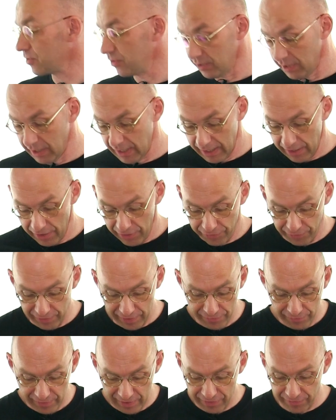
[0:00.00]
two. Three
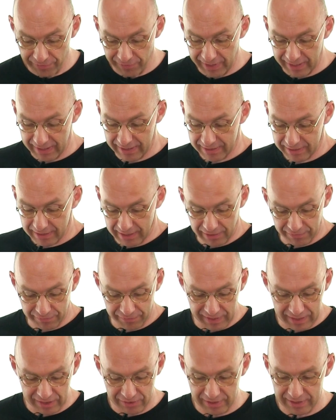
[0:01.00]
three three is kind of
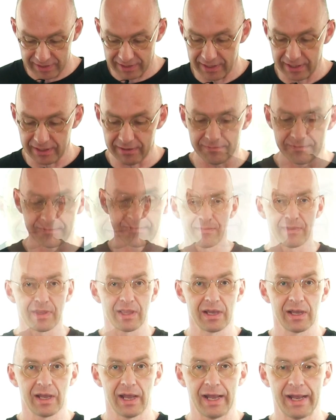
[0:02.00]
interesting.
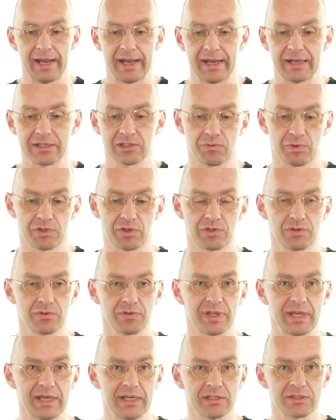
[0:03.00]
Uh, so what you do
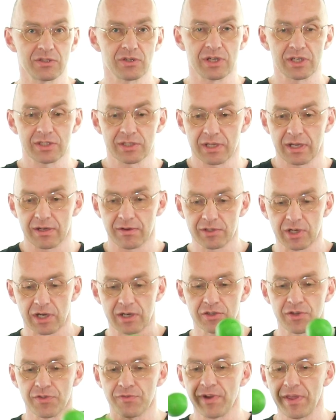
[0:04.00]
there is you just kind of
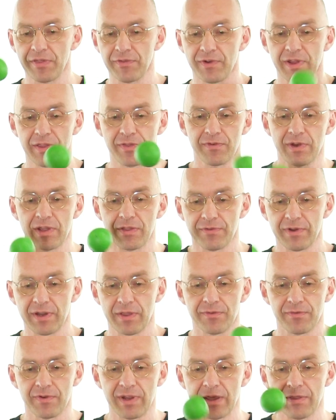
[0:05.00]
do three three three three
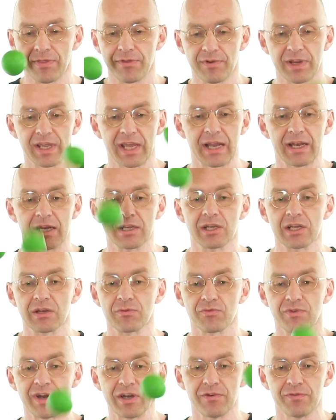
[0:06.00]
three three, and then you
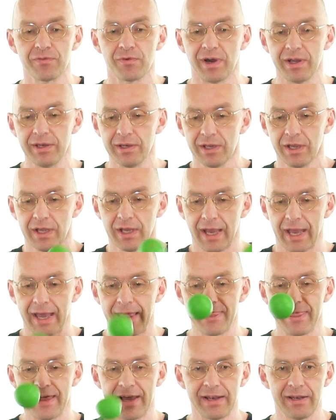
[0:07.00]
get rid of one,
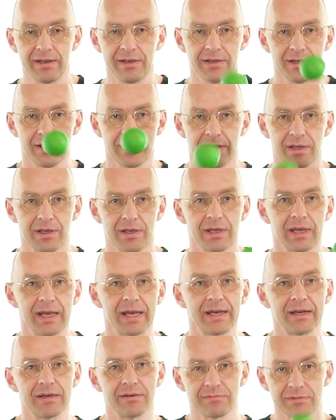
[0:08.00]
and then
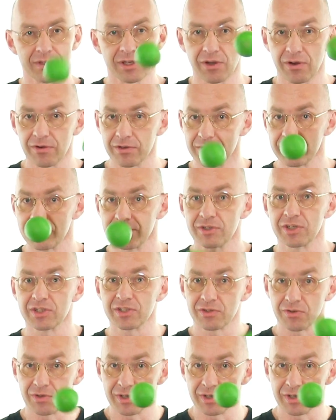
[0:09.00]
uh, you know, you just